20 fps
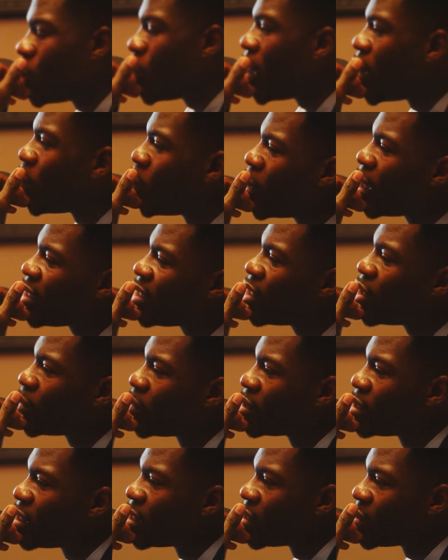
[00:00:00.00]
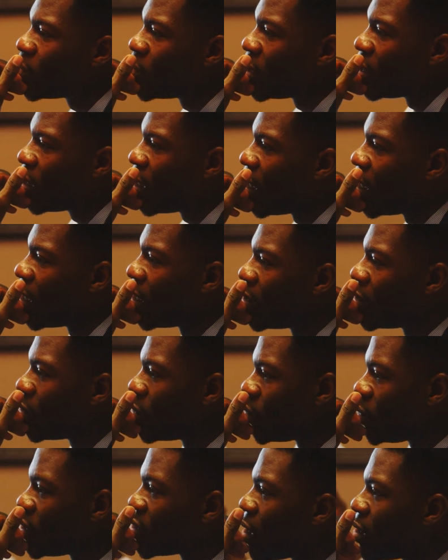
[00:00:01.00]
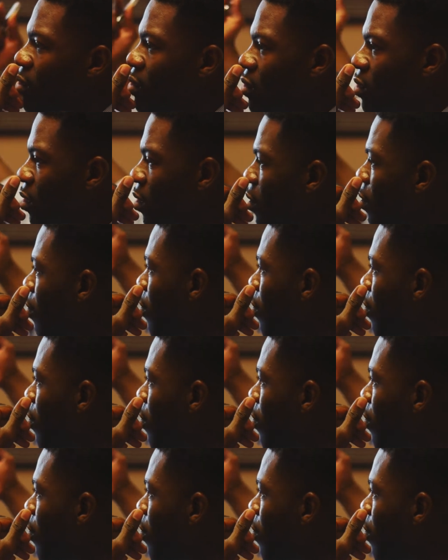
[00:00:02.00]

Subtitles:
Right? What year was this when we started to see?